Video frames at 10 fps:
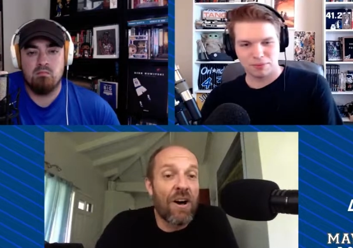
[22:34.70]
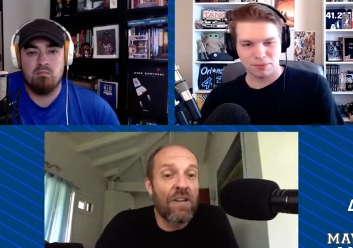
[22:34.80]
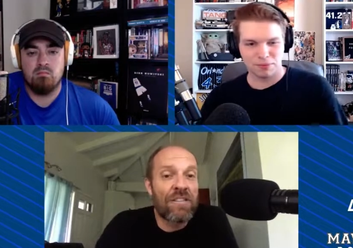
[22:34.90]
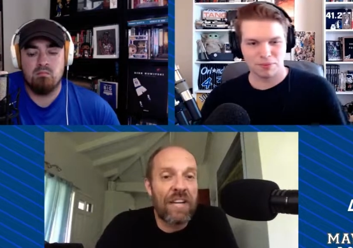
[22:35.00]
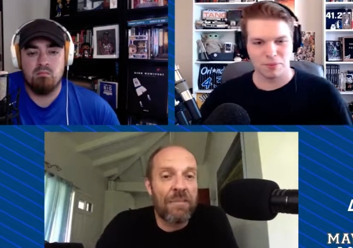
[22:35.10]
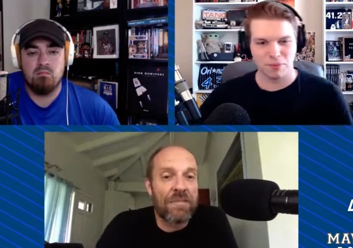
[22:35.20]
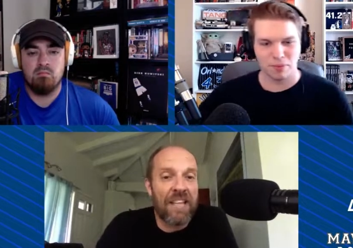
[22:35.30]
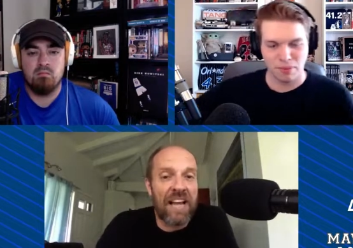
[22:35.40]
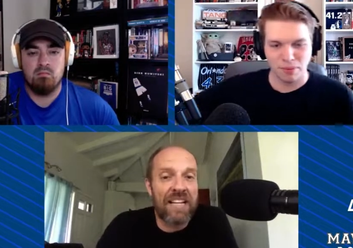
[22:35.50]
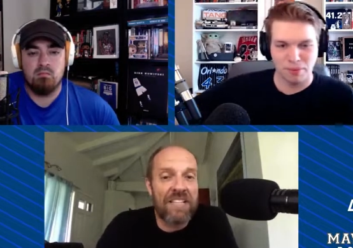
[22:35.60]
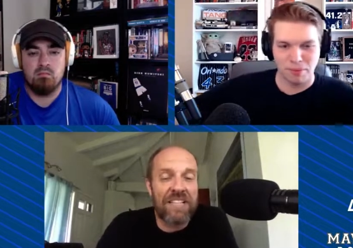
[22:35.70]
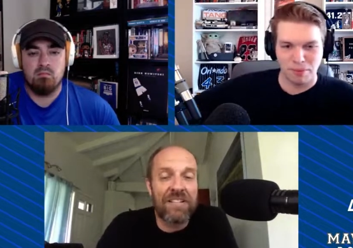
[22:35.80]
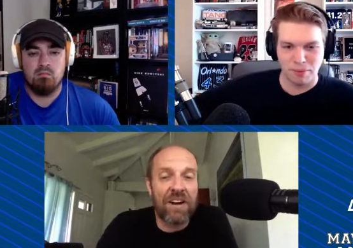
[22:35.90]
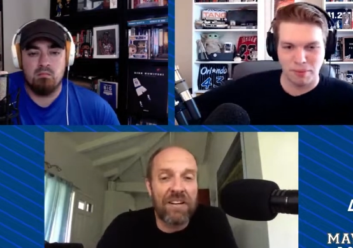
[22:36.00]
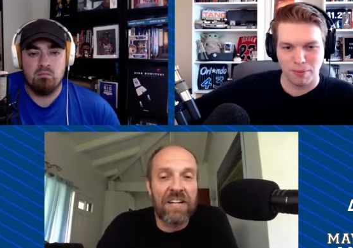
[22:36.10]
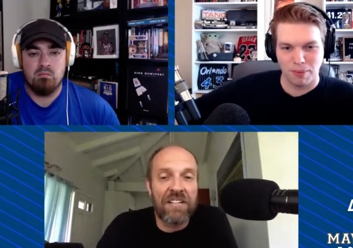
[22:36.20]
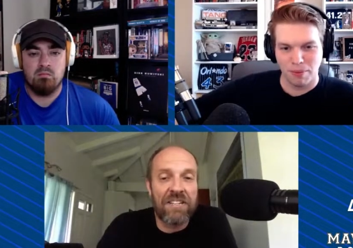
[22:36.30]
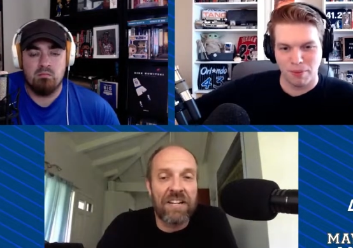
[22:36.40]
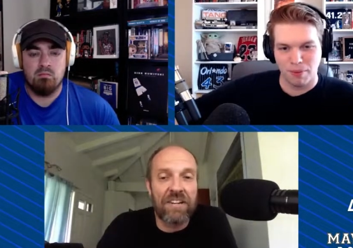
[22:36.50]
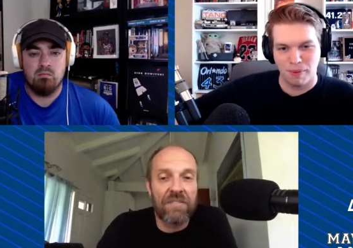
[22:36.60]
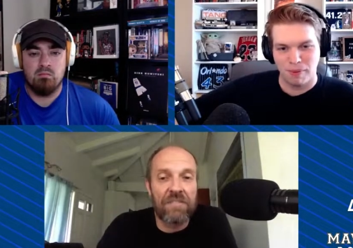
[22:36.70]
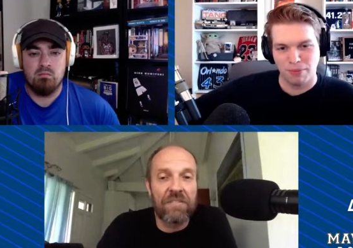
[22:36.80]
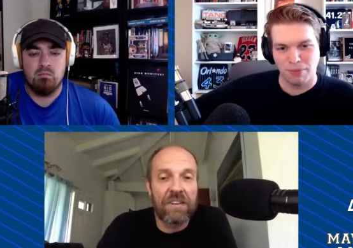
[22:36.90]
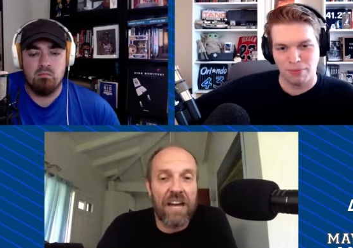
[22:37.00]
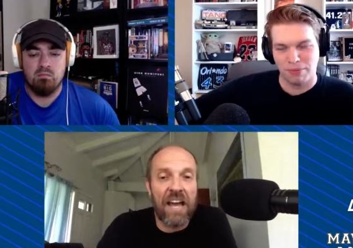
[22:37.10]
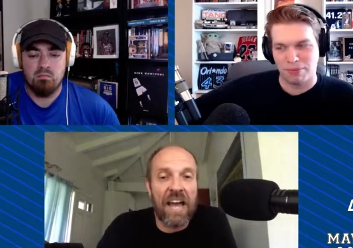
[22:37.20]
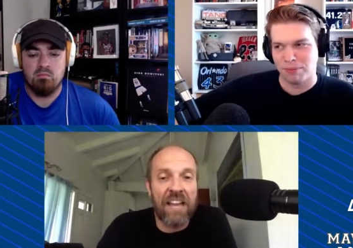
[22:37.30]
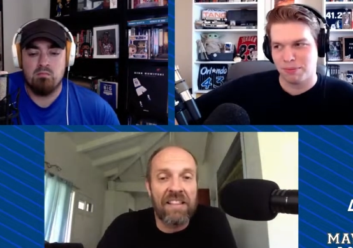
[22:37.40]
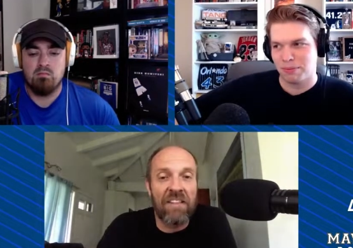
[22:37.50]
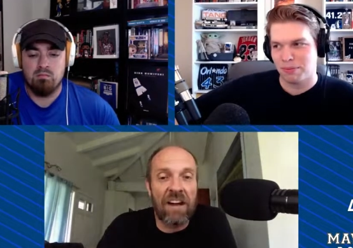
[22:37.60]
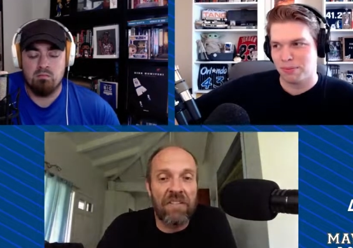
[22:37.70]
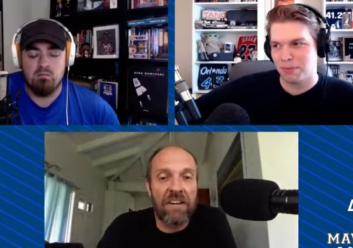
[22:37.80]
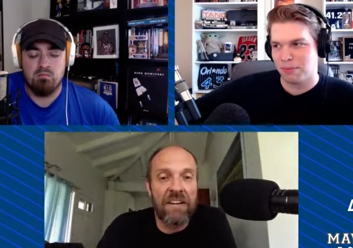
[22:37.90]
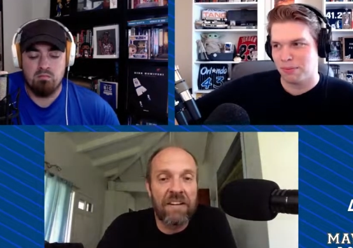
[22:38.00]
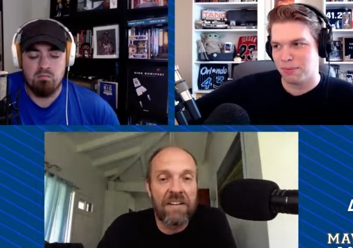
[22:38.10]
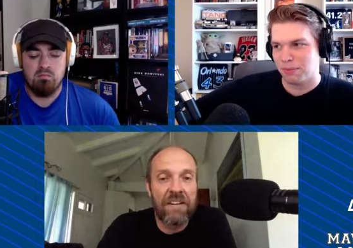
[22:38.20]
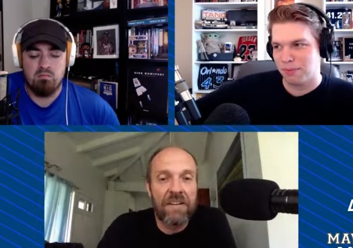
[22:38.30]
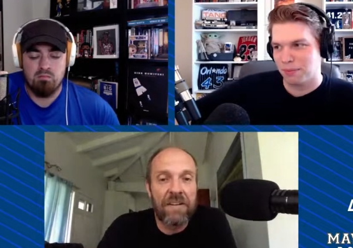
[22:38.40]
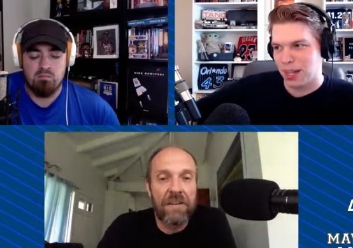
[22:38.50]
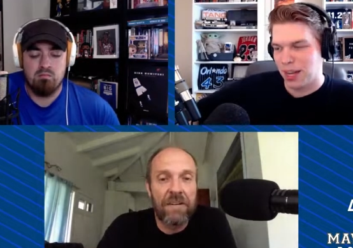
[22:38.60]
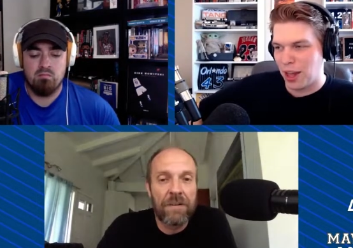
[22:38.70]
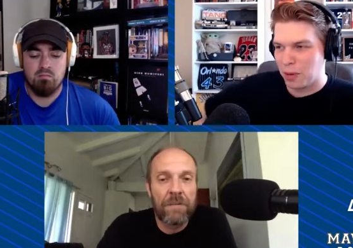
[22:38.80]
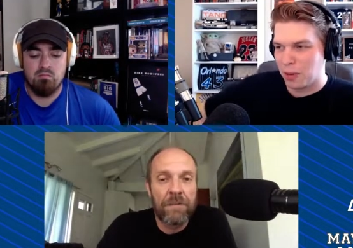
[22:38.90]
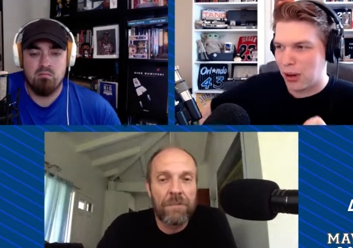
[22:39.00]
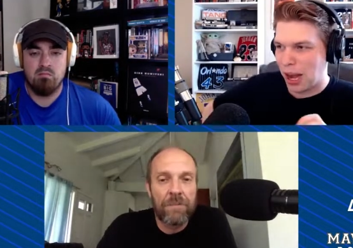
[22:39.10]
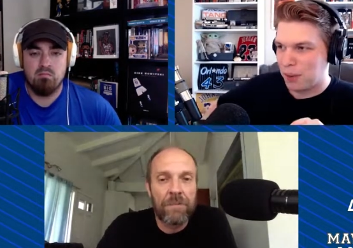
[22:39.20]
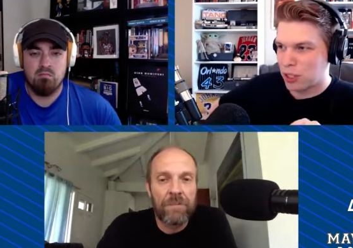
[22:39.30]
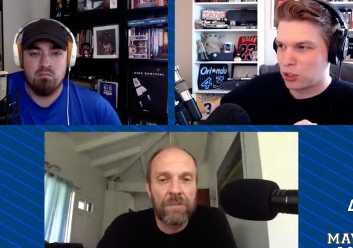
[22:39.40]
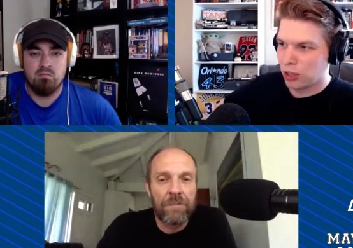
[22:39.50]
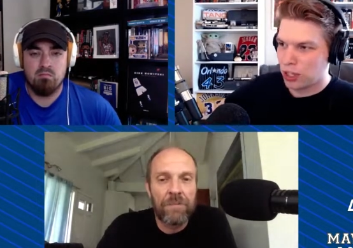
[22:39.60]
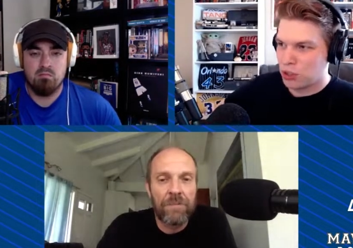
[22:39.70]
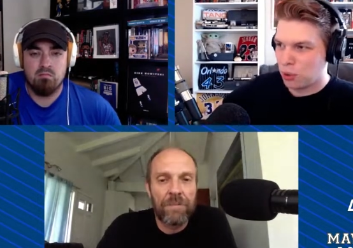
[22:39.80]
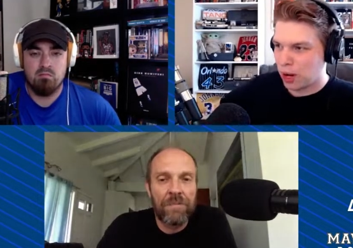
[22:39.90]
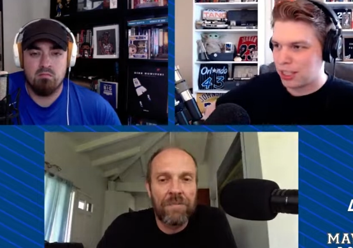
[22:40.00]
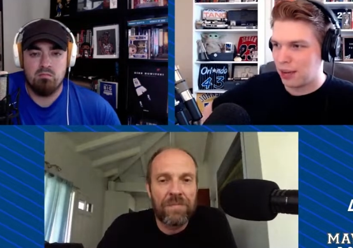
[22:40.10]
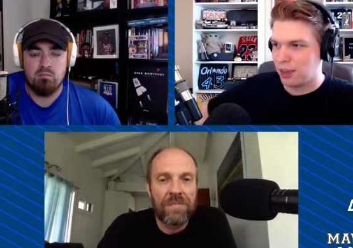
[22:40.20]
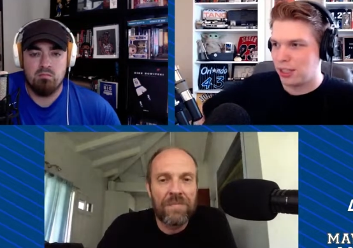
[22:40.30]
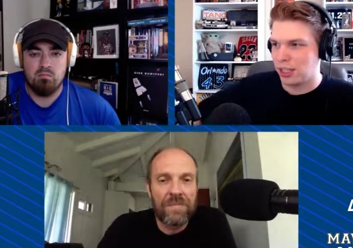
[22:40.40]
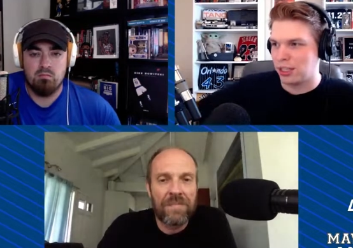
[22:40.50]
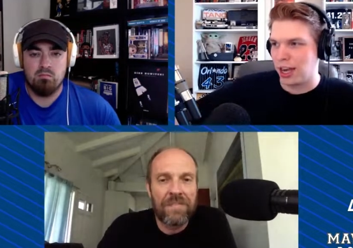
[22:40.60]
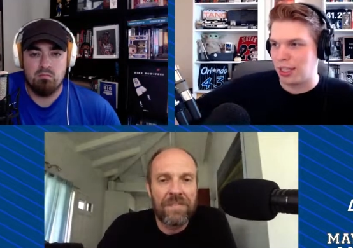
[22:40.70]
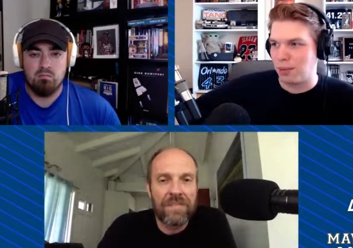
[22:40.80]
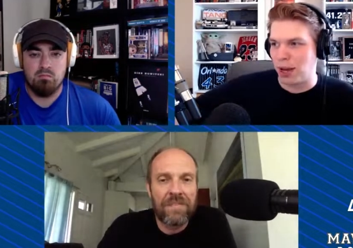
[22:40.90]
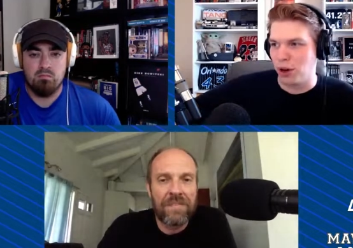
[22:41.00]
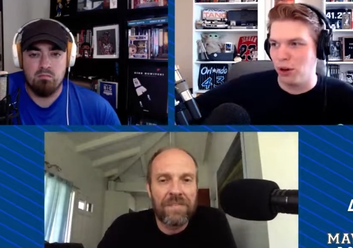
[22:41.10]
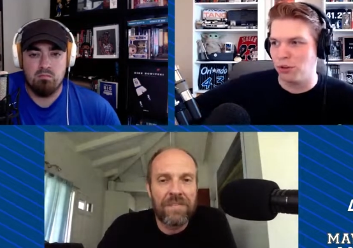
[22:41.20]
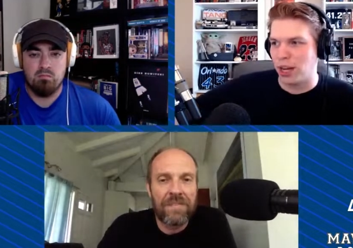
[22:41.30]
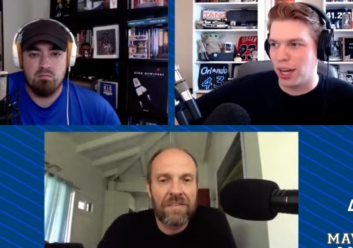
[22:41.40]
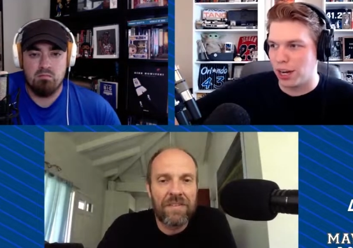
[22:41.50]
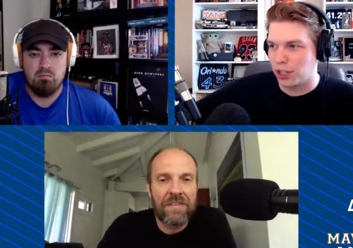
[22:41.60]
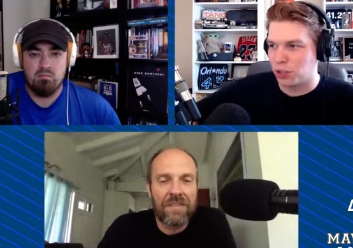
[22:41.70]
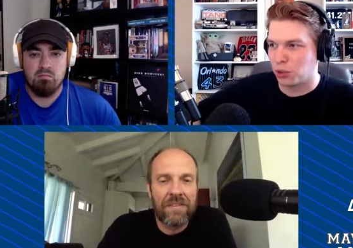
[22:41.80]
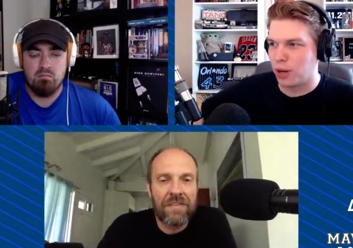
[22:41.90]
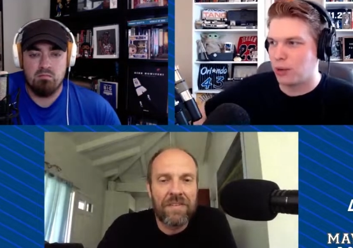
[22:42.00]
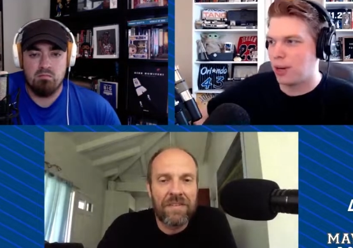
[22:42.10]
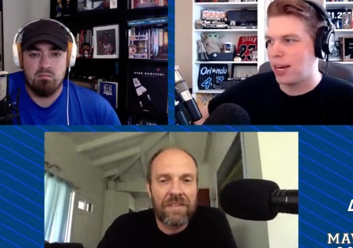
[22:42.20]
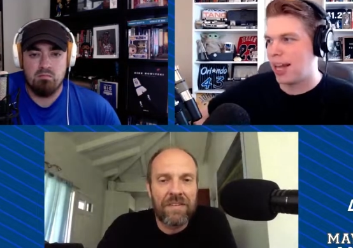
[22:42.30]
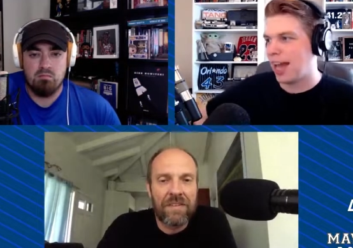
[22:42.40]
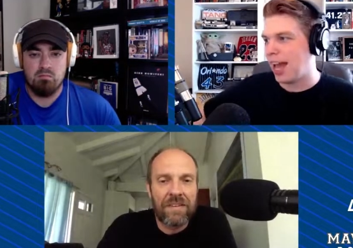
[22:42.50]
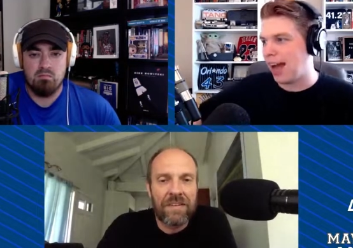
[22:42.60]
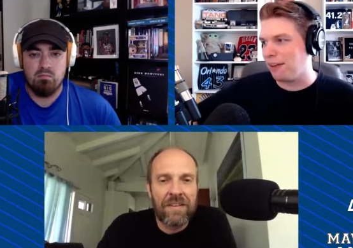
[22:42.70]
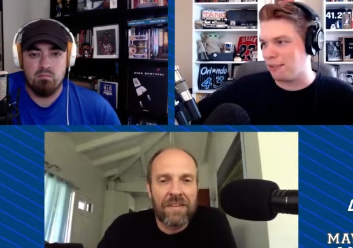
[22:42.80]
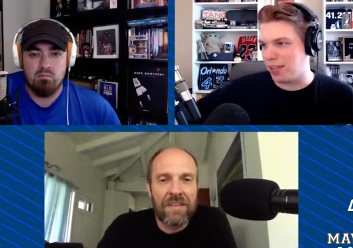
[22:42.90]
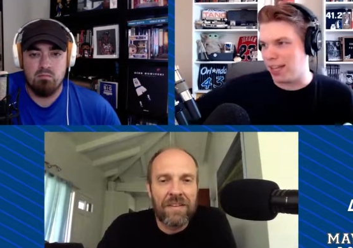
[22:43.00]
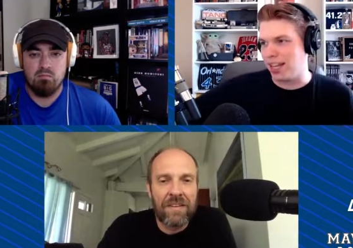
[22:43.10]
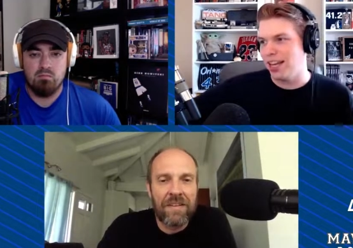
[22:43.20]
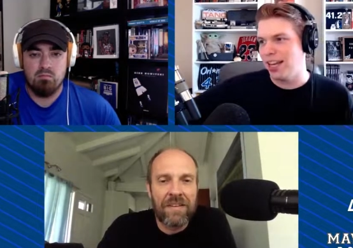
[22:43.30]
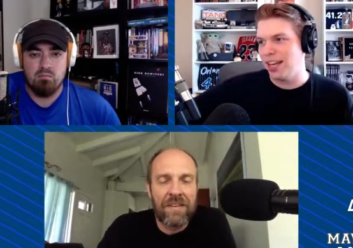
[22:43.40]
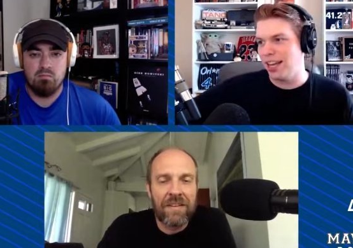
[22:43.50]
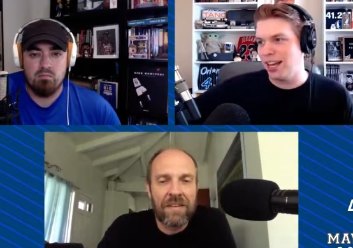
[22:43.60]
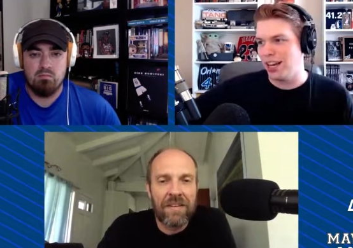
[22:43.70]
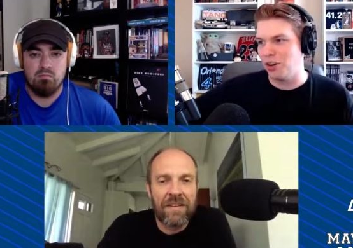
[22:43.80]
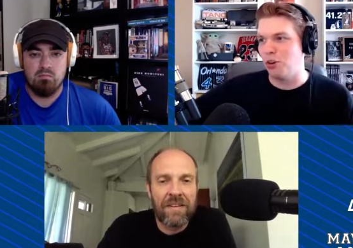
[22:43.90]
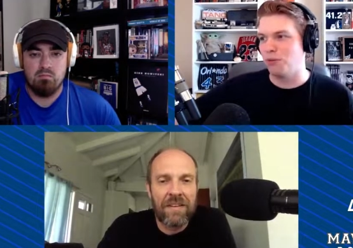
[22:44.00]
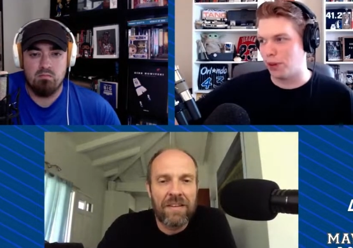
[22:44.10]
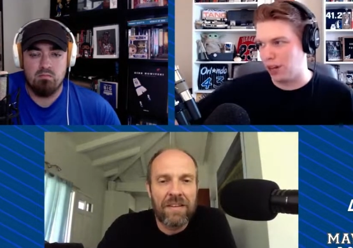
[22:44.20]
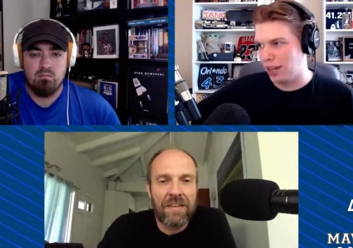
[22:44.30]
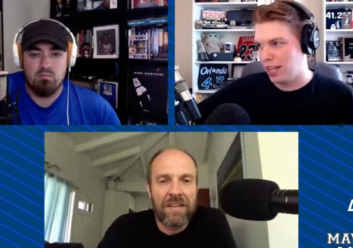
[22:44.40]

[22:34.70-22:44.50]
Speaker 1: all teams that I could see targeting Sengun uh, in the lottery.
Speaker 2: Another prop is Chris Duarte. We just talked about over under 21 and a half. The uh, over